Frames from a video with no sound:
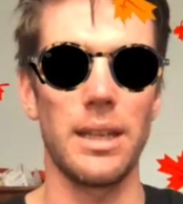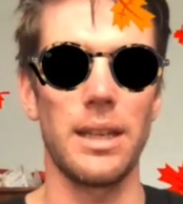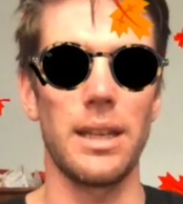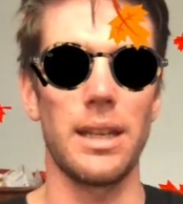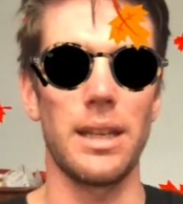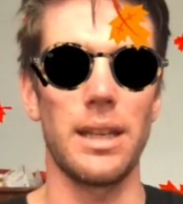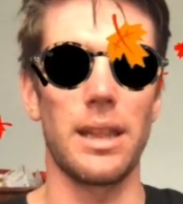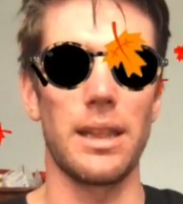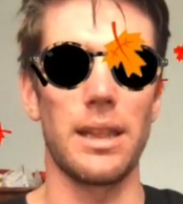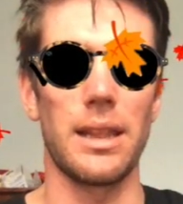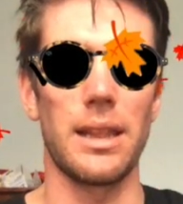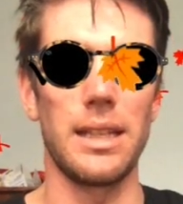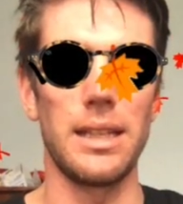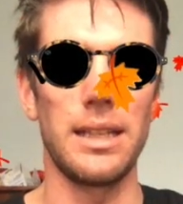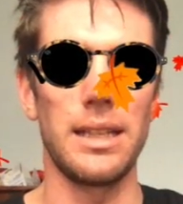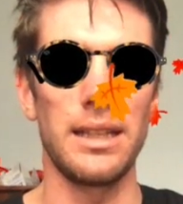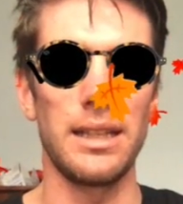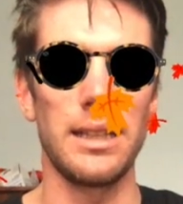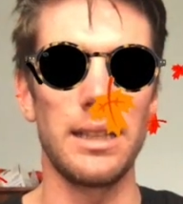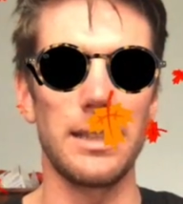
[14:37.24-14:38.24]

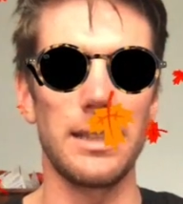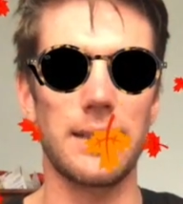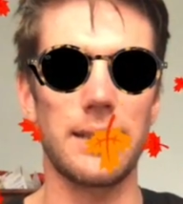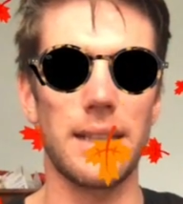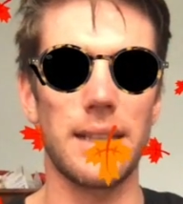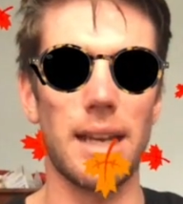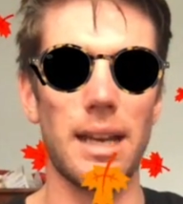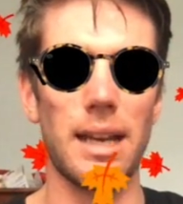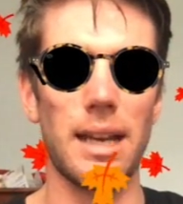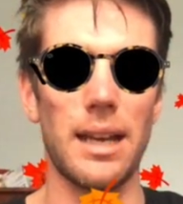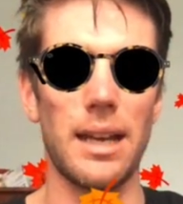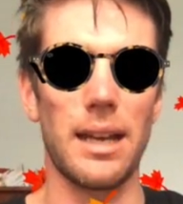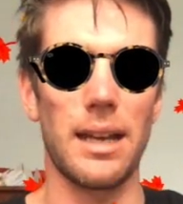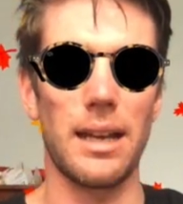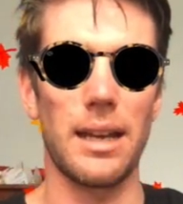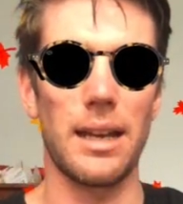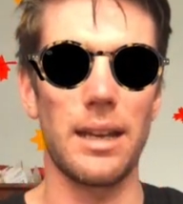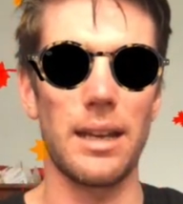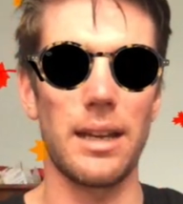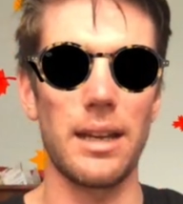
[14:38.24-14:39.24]
these
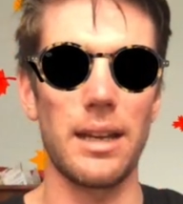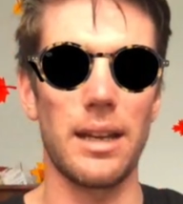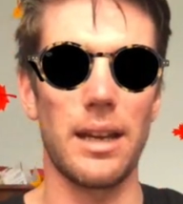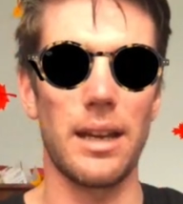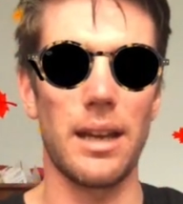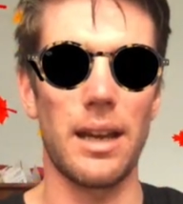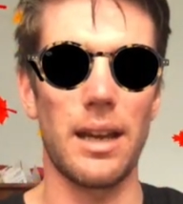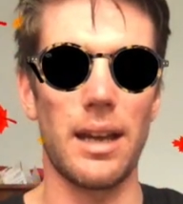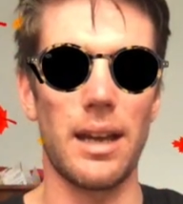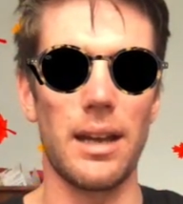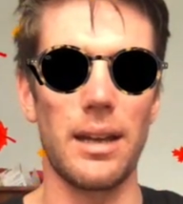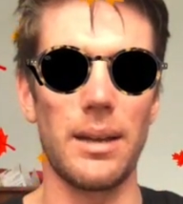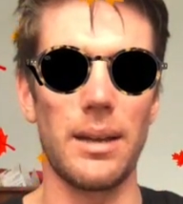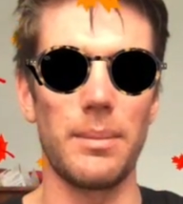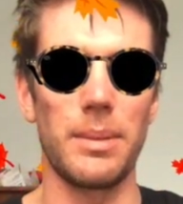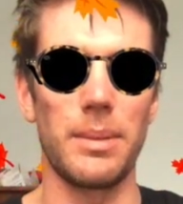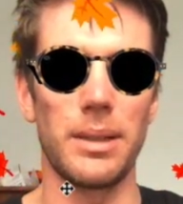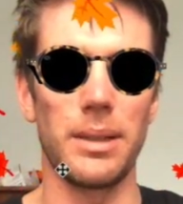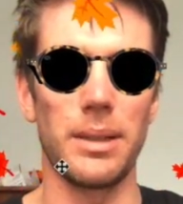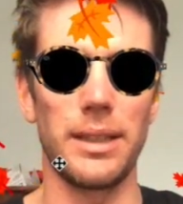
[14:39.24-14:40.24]

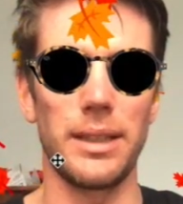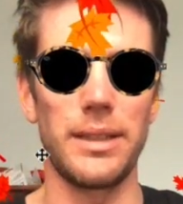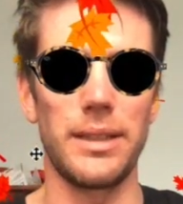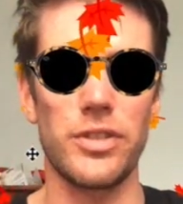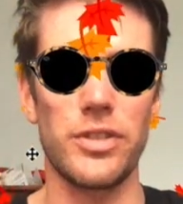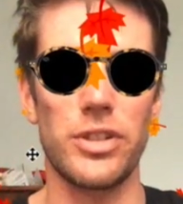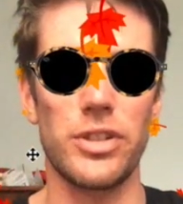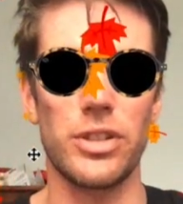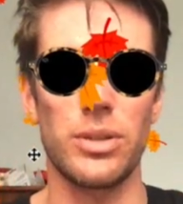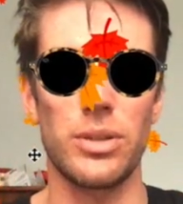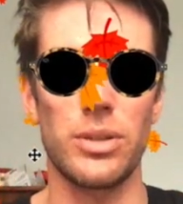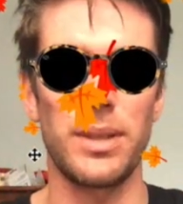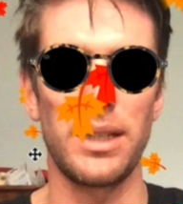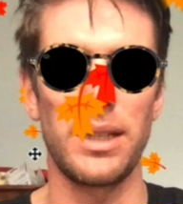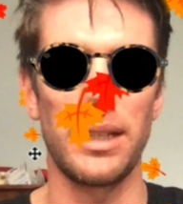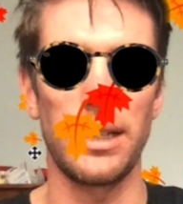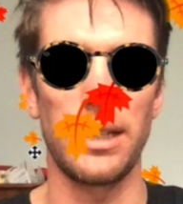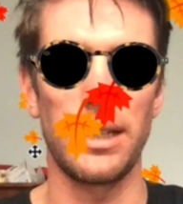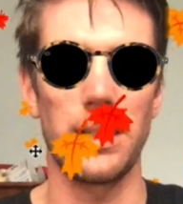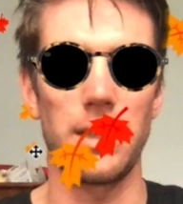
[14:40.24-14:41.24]
leaves should be
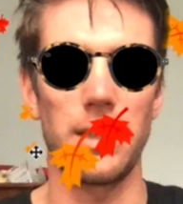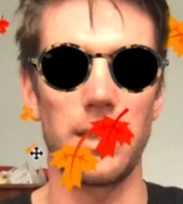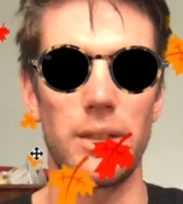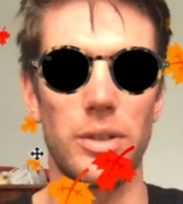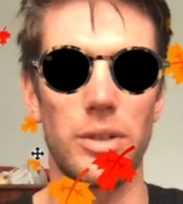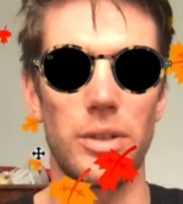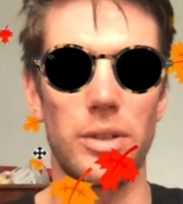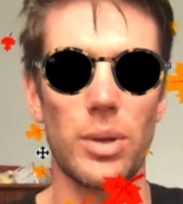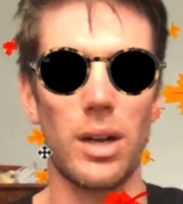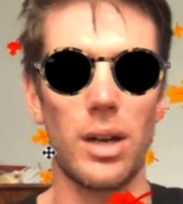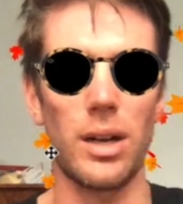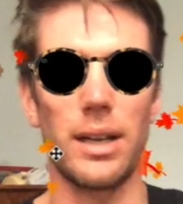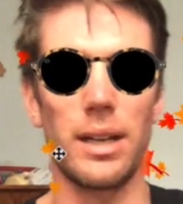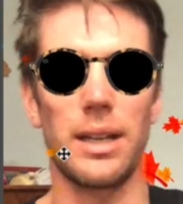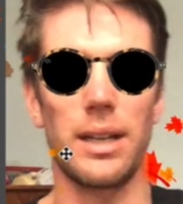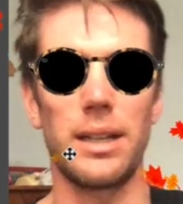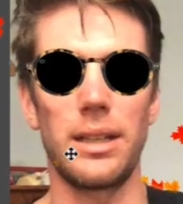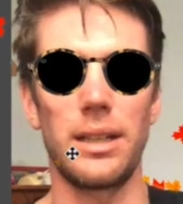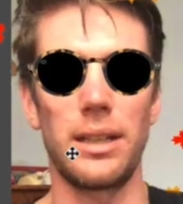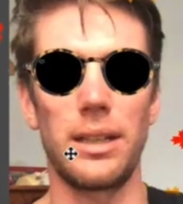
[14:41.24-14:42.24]
drawn
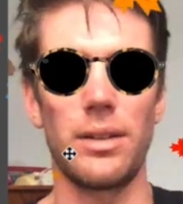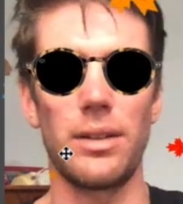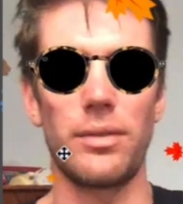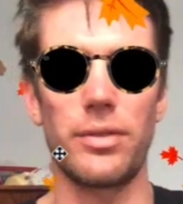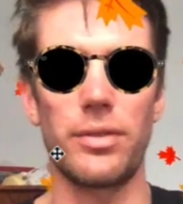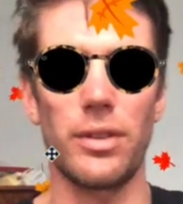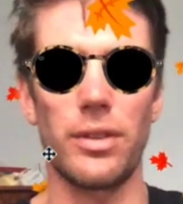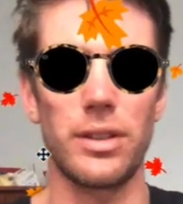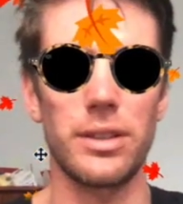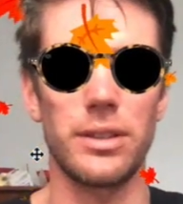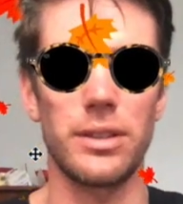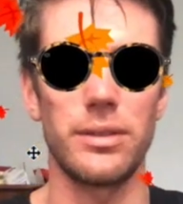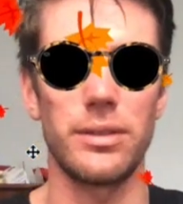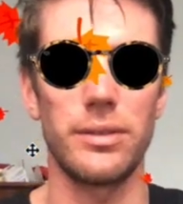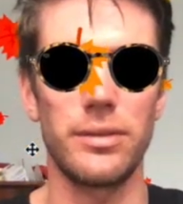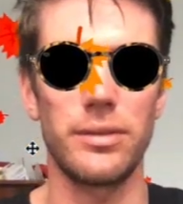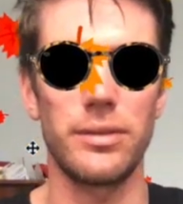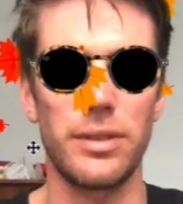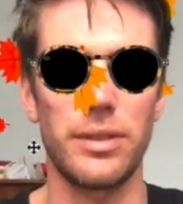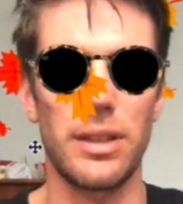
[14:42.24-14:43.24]
in front
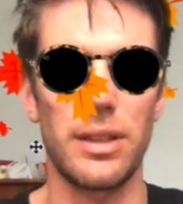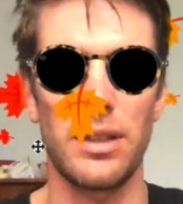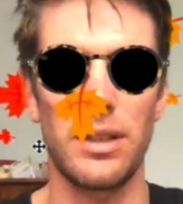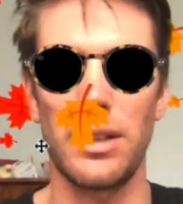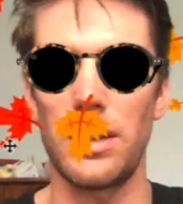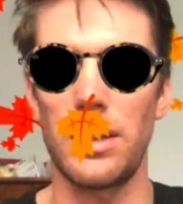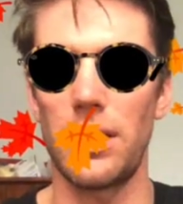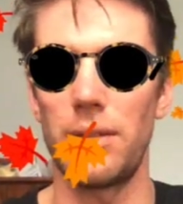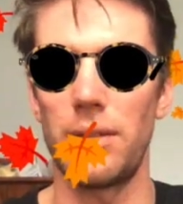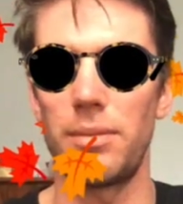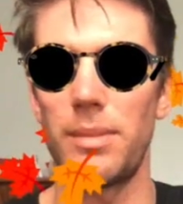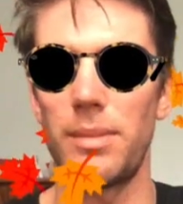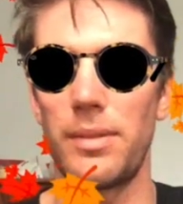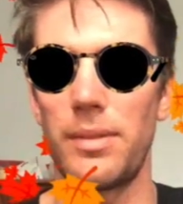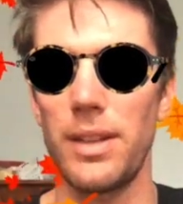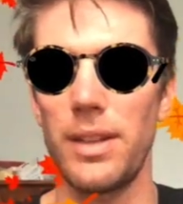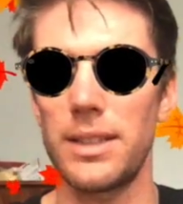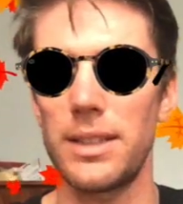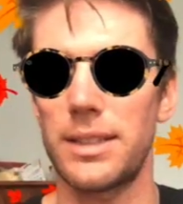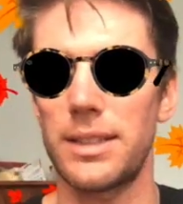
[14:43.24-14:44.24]
of my
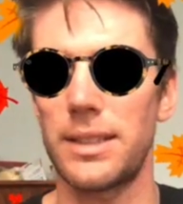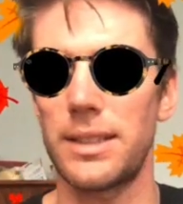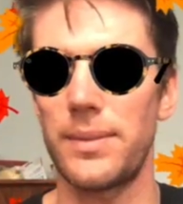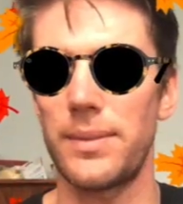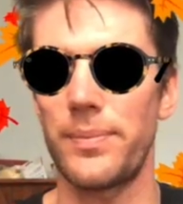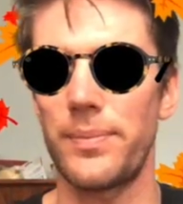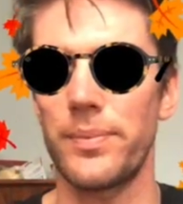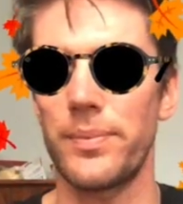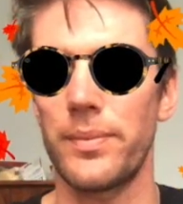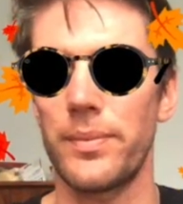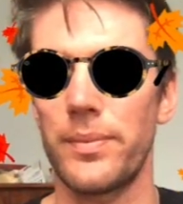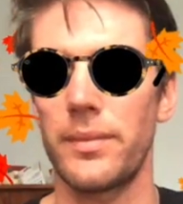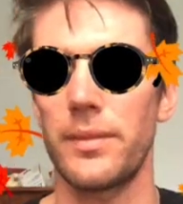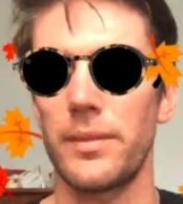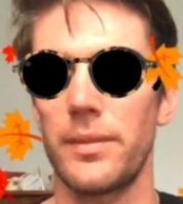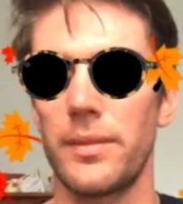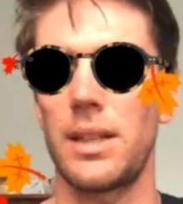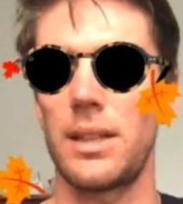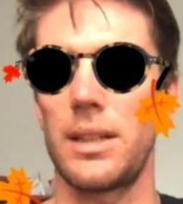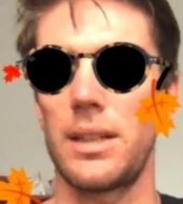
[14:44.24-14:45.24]
face.
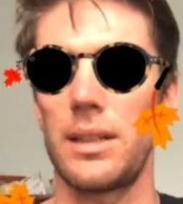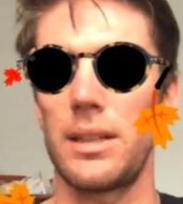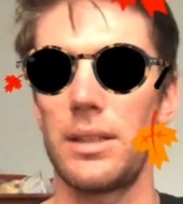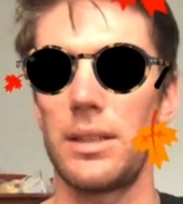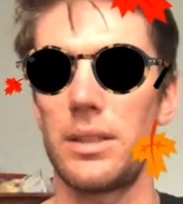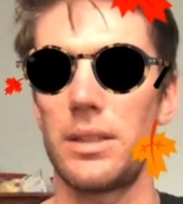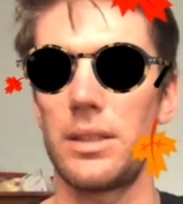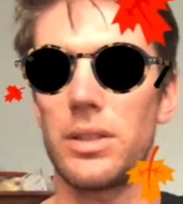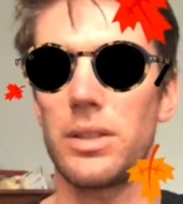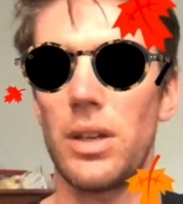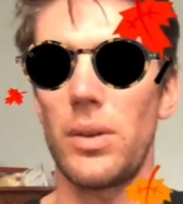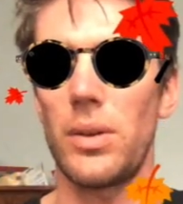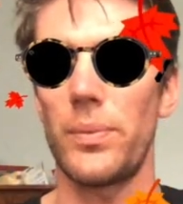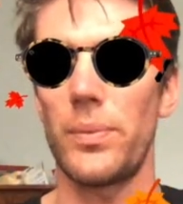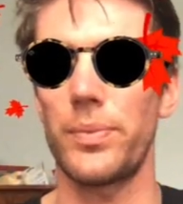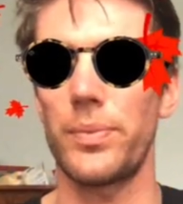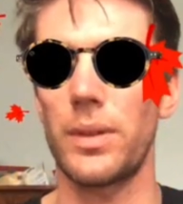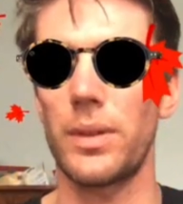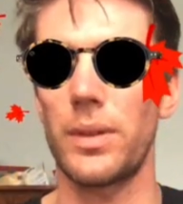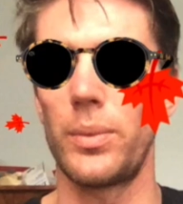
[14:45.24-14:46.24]
So
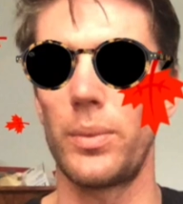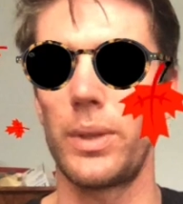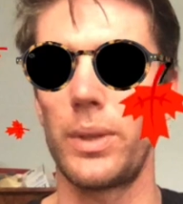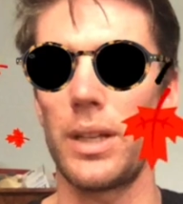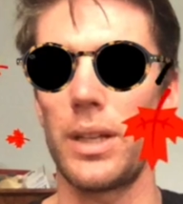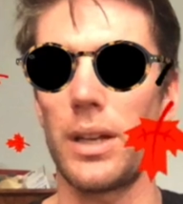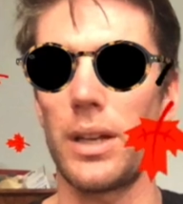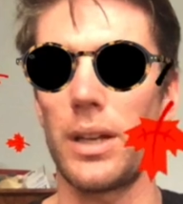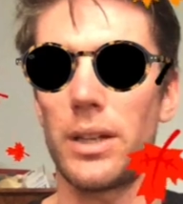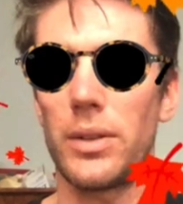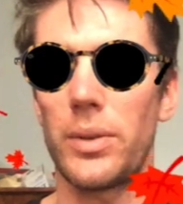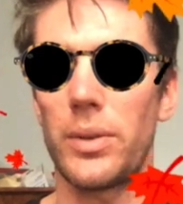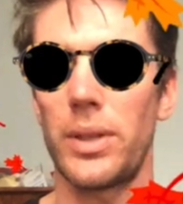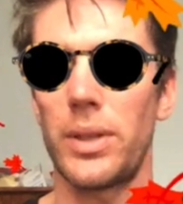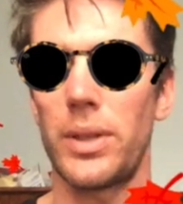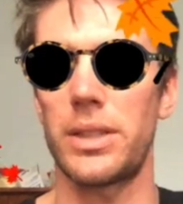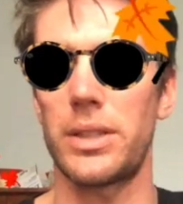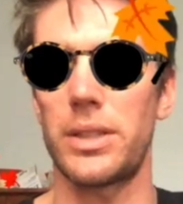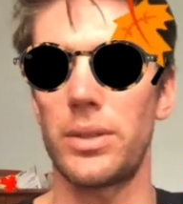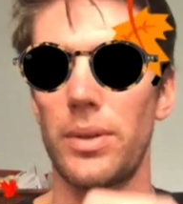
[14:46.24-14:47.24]
we are going
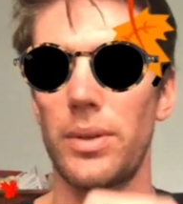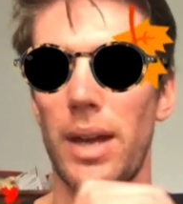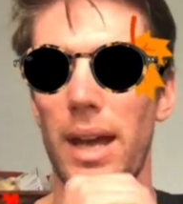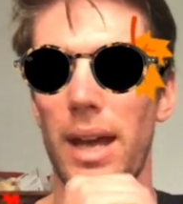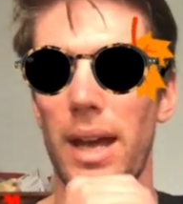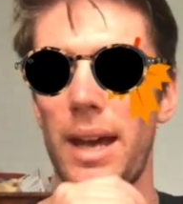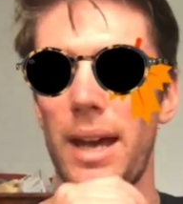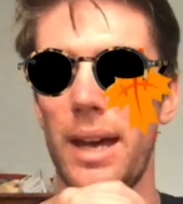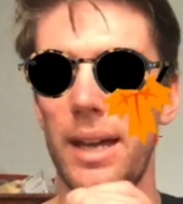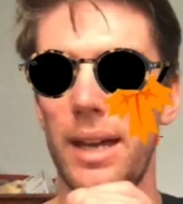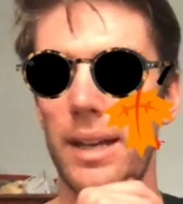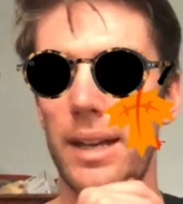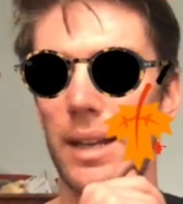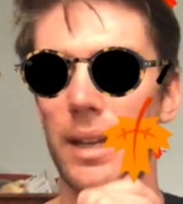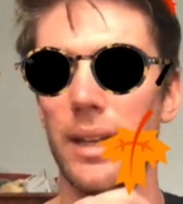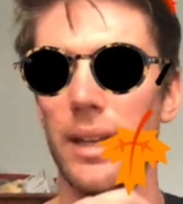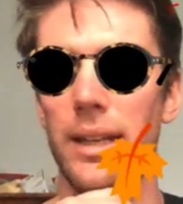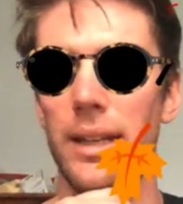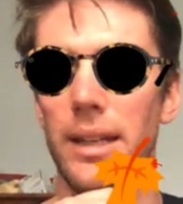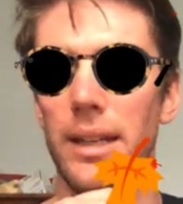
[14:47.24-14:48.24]
to add
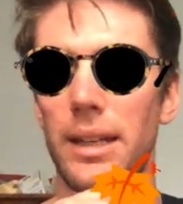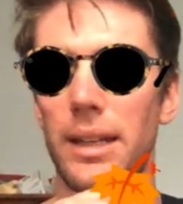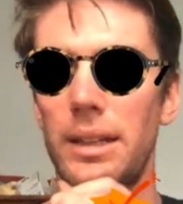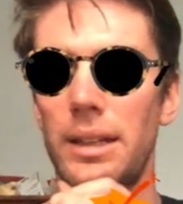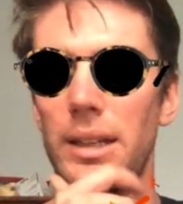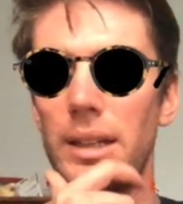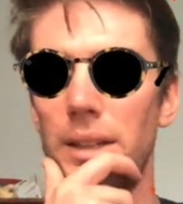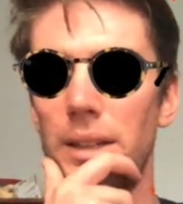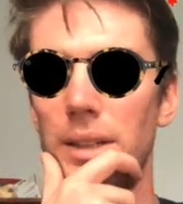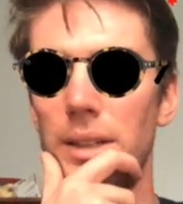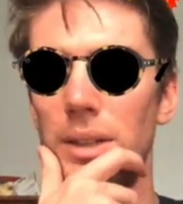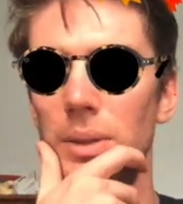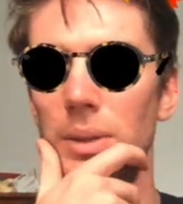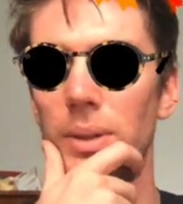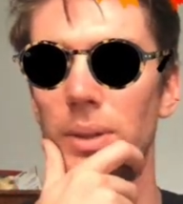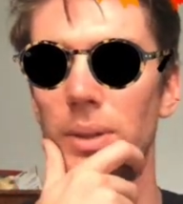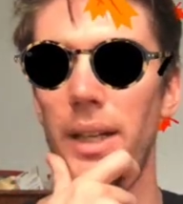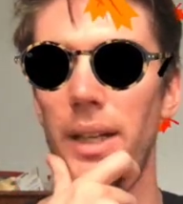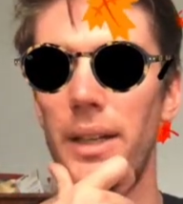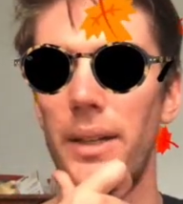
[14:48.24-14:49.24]
a new
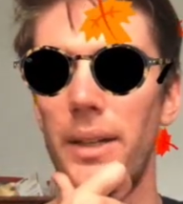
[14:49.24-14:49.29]
layer,